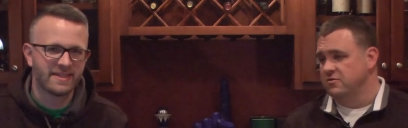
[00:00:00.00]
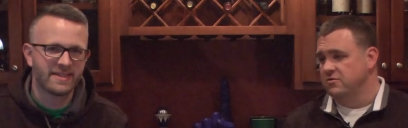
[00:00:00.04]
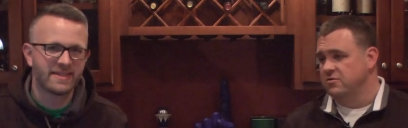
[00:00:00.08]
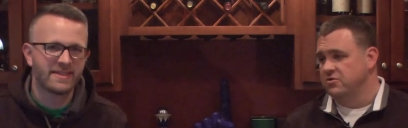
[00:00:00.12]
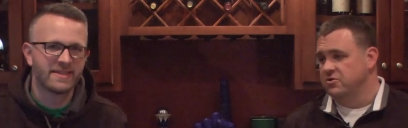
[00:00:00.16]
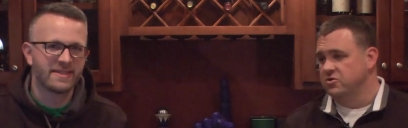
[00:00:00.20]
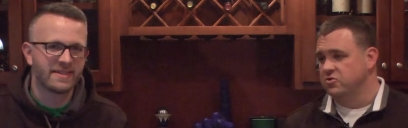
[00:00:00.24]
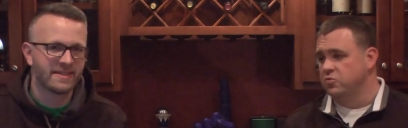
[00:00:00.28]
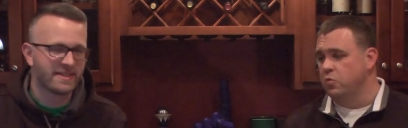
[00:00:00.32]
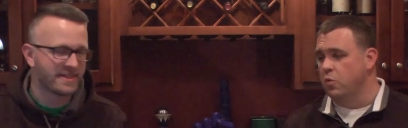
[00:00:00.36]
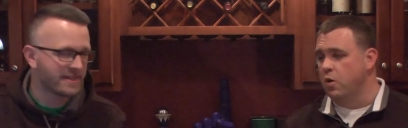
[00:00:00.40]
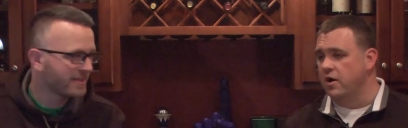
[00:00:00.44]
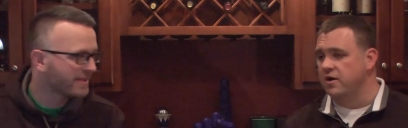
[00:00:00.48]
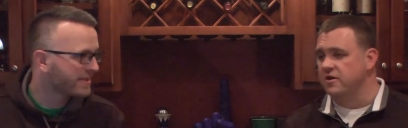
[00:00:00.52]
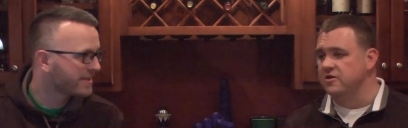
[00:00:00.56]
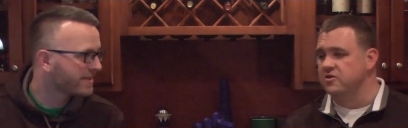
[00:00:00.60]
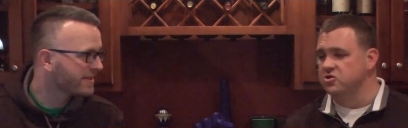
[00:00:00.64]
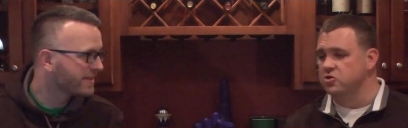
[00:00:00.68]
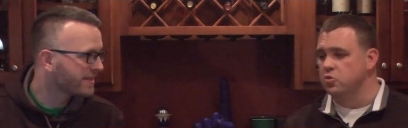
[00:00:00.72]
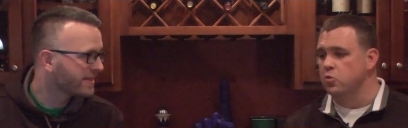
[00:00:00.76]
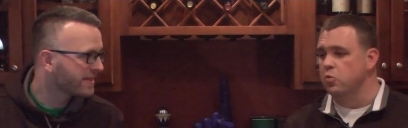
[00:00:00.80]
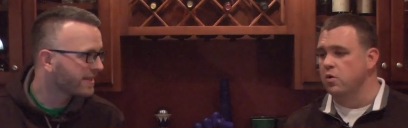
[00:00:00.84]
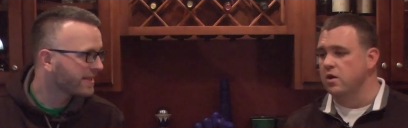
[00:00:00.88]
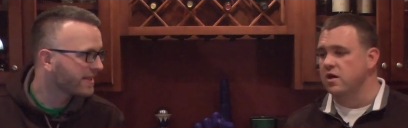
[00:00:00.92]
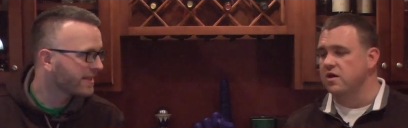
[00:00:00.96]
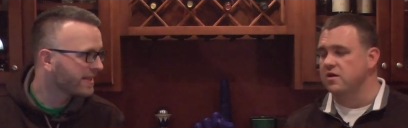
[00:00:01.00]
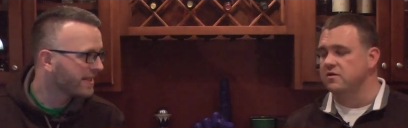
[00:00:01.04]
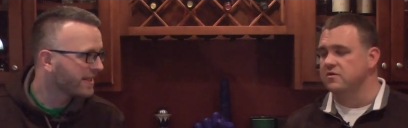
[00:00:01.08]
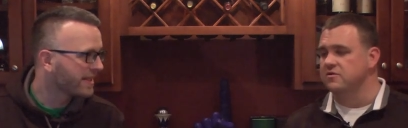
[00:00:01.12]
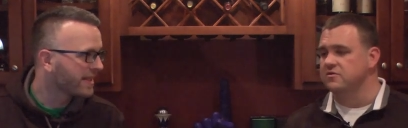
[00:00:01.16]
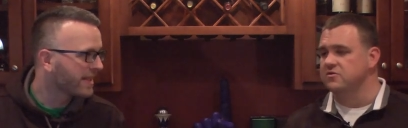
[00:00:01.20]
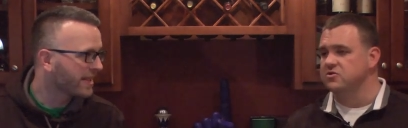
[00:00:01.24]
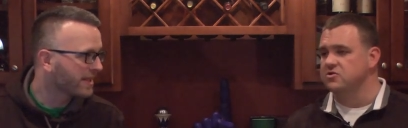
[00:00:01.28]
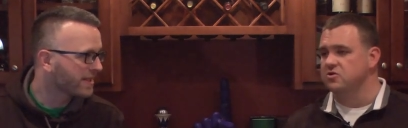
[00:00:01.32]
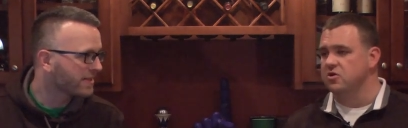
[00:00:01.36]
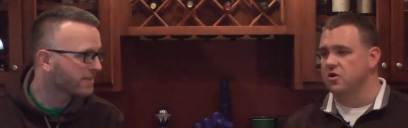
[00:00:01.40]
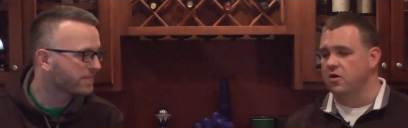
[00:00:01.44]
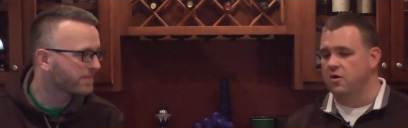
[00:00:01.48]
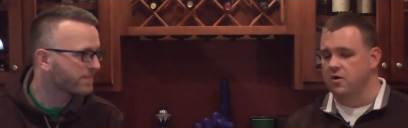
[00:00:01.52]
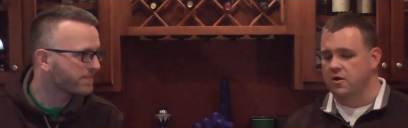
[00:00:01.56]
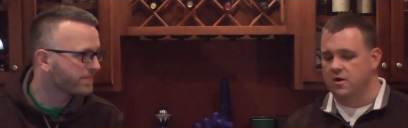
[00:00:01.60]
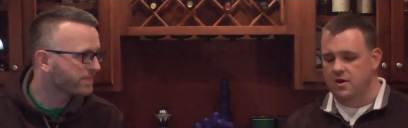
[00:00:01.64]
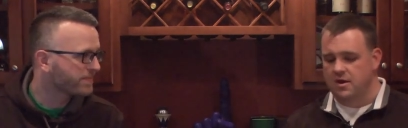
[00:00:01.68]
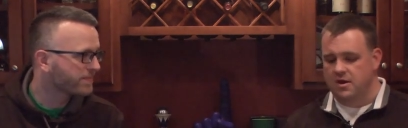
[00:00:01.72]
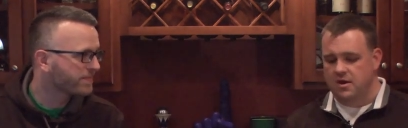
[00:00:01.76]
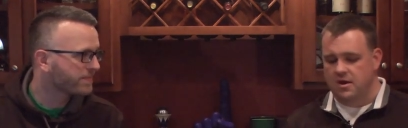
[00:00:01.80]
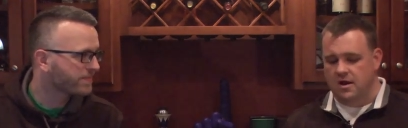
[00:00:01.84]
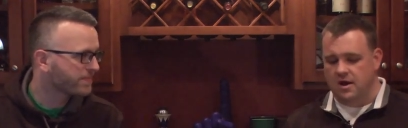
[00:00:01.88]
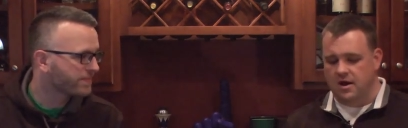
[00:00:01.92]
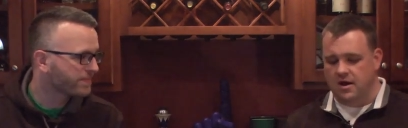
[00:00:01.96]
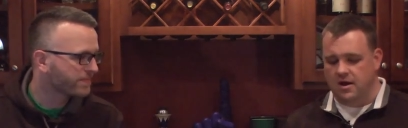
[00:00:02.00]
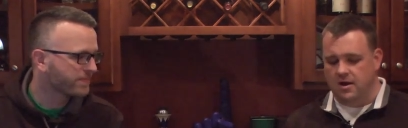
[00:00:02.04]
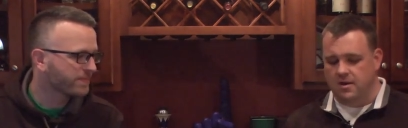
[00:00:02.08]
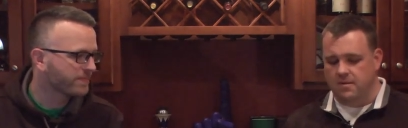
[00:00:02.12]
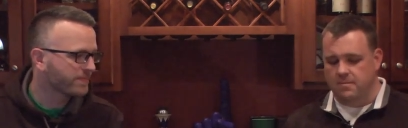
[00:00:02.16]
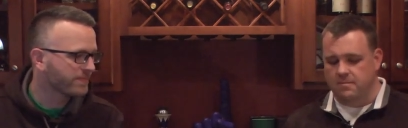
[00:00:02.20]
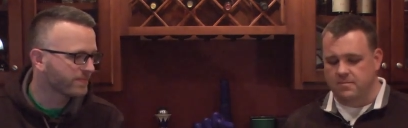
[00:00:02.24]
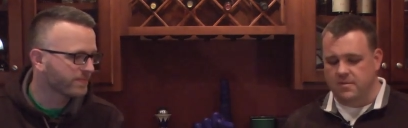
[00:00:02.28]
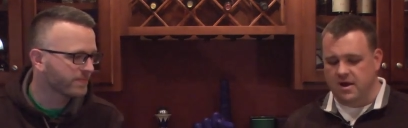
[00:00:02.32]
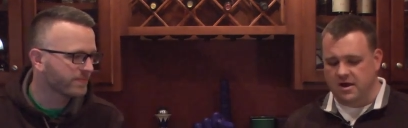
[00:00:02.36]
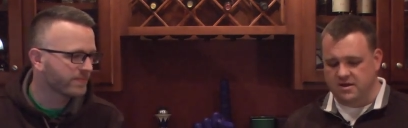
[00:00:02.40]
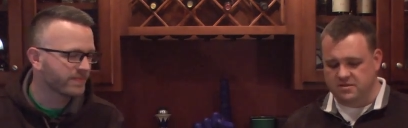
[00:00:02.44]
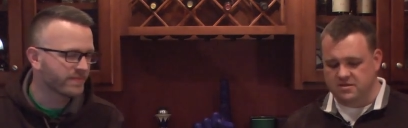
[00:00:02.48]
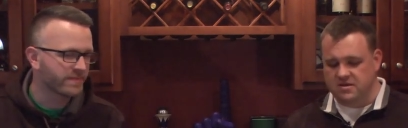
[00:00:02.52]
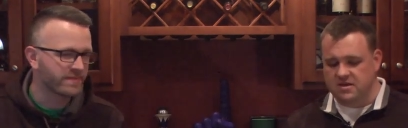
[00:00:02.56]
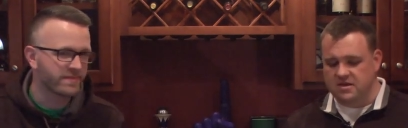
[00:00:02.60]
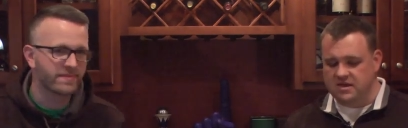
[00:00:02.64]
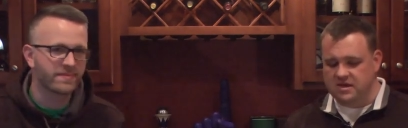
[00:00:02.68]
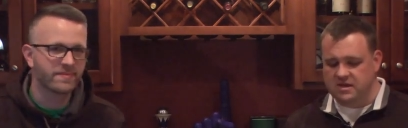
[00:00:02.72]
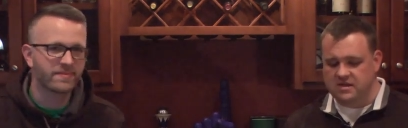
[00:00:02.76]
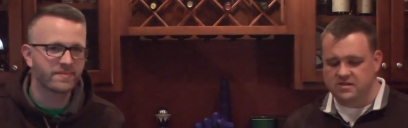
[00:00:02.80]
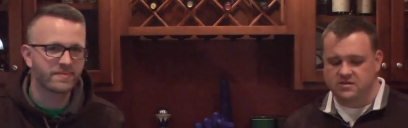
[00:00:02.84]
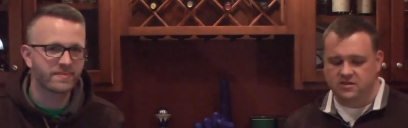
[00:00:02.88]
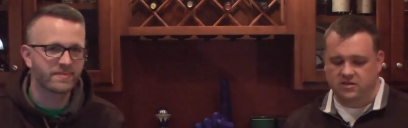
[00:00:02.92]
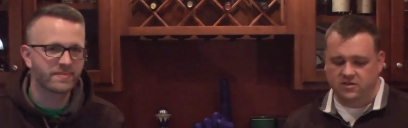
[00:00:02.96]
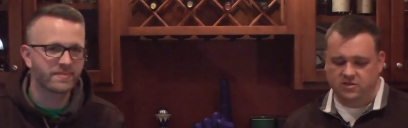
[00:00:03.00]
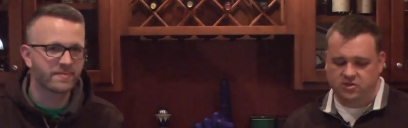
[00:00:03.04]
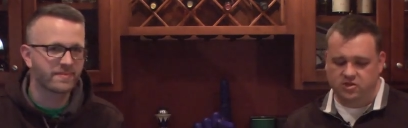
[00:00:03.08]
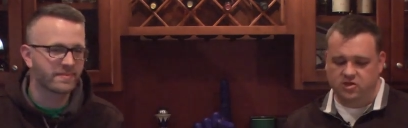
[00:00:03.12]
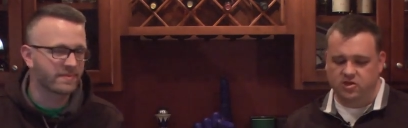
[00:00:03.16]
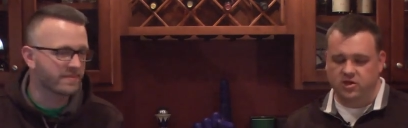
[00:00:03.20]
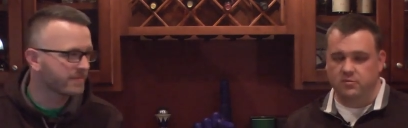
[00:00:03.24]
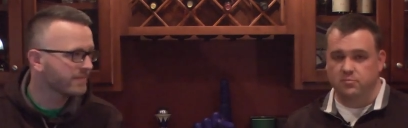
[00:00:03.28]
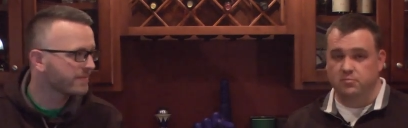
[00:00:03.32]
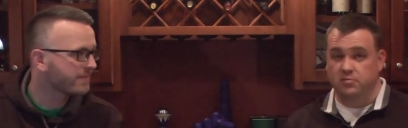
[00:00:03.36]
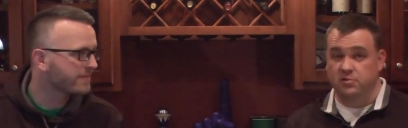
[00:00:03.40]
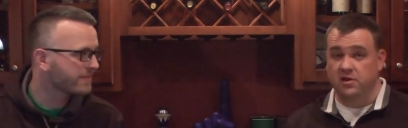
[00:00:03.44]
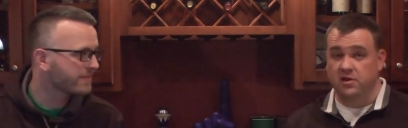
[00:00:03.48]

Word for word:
Speaker 1: just wanting to win. So. Um, I think he's a legit